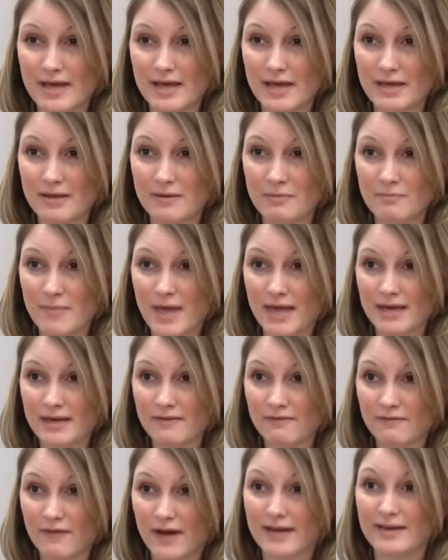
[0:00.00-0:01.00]
and many
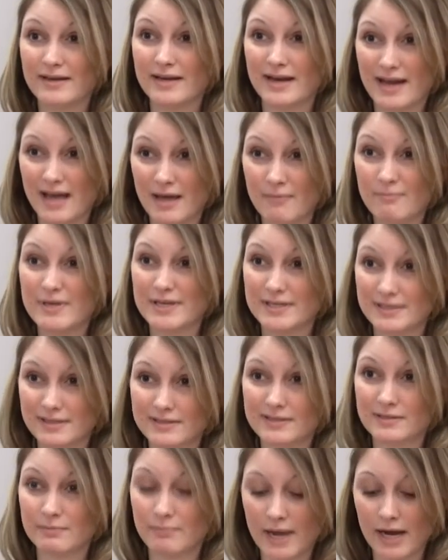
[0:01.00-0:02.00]
find it a
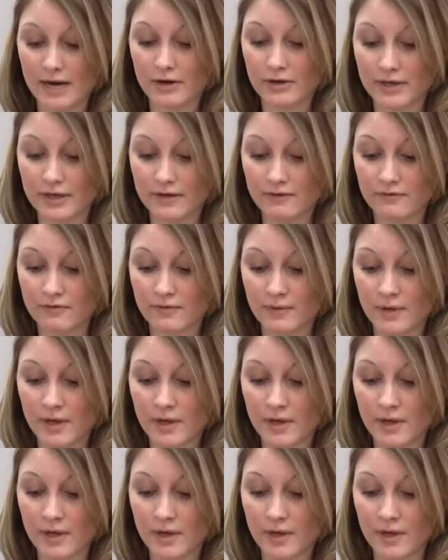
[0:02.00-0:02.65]
business imperative.